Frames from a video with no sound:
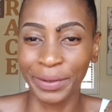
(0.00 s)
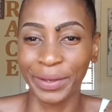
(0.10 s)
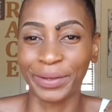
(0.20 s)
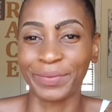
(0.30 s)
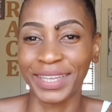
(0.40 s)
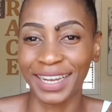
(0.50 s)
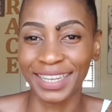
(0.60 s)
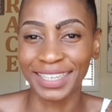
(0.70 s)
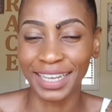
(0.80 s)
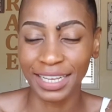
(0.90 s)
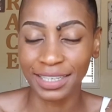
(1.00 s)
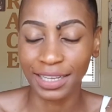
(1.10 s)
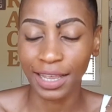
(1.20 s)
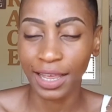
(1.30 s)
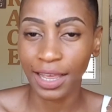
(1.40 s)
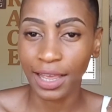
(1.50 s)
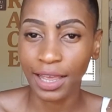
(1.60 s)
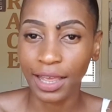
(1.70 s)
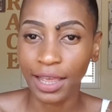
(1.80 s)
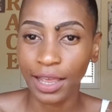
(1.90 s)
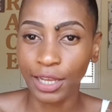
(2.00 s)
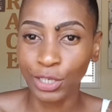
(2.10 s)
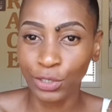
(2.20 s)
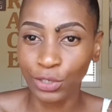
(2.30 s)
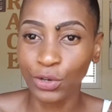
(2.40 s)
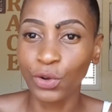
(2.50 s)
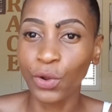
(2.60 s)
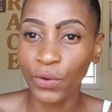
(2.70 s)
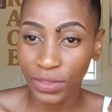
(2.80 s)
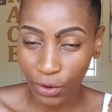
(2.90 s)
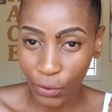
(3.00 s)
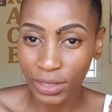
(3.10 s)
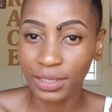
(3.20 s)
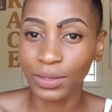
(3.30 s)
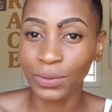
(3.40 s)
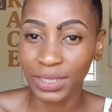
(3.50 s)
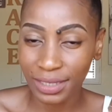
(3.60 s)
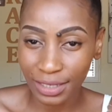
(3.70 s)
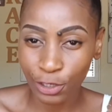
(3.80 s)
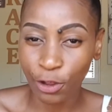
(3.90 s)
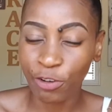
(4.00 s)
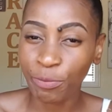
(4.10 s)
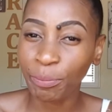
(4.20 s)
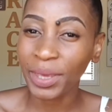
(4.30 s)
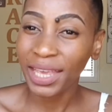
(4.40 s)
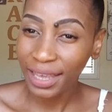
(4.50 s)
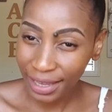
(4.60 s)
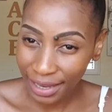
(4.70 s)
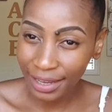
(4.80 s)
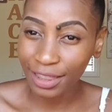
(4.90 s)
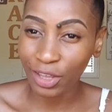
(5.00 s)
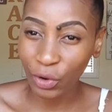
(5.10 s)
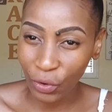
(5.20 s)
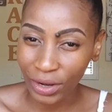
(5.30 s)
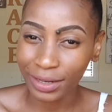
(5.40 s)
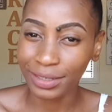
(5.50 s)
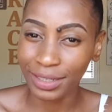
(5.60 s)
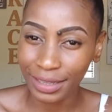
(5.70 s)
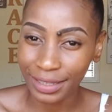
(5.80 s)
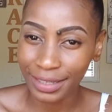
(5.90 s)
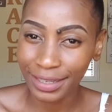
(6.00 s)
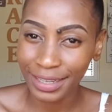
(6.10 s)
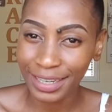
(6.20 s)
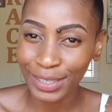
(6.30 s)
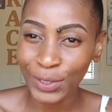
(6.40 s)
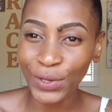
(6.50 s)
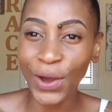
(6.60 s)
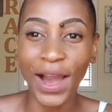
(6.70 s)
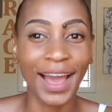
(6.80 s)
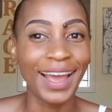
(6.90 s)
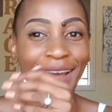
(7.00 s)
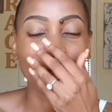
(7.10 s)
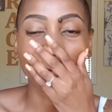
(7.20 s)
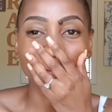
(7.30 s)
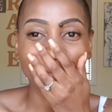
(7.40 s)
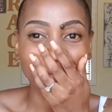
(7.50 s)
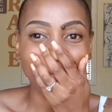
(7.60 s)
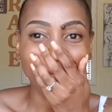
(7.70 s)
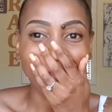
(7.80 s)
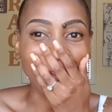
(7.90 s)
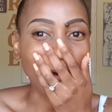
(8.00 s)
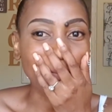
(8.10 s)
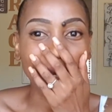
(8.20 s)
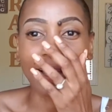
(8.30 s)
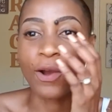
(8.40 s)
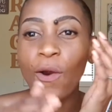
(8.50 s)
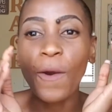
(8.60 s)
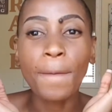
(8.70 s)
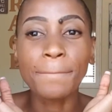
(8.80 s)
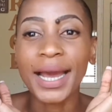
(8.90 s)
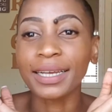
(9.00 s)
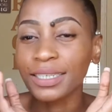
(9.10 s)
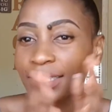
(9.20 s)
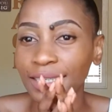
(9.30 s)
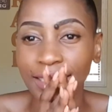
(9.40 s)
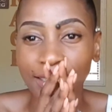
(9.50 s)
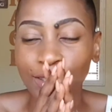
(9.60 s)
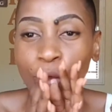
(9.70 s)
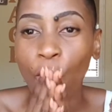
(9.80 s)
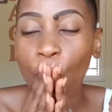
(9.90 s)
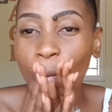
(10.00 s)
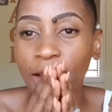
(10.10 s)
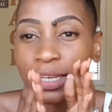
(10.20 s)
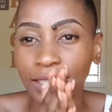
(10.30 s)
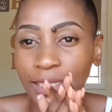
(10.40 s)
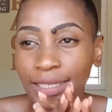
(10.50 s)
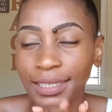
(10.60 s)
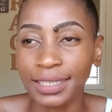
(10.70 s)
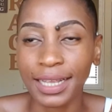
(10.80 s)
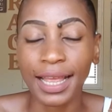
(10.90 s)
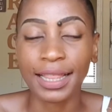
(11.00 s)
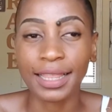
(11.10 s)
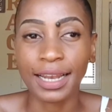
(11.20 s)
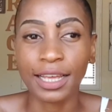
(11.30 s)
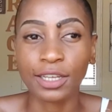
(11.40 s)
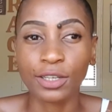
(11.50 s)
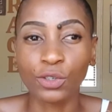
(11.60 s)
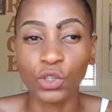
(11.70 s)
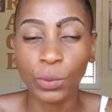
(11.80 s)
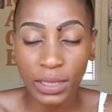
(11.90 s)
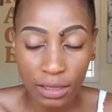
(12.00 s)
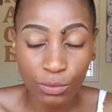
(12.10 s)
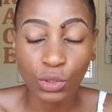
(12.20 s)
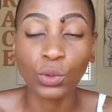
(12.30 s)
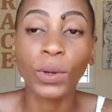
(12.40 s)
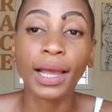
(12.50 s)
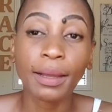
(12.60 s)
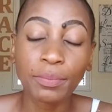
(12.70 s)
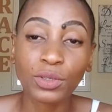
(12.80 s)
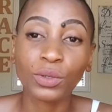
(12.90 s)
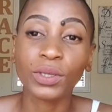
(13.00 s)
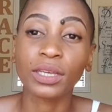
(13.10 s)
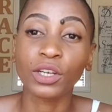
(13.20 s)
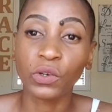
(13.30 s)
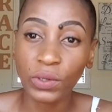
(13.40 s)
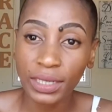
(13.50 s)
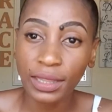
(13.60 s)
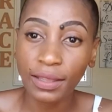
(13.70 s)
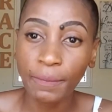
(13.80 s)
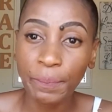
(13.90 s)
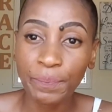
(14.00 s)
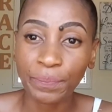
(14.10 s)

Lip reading: Mwana says, do you know the consequences of picking the wrong girl? Yeah. Now I'm like, oh my goodness. And they're like, do you want them to look up so you can look at them?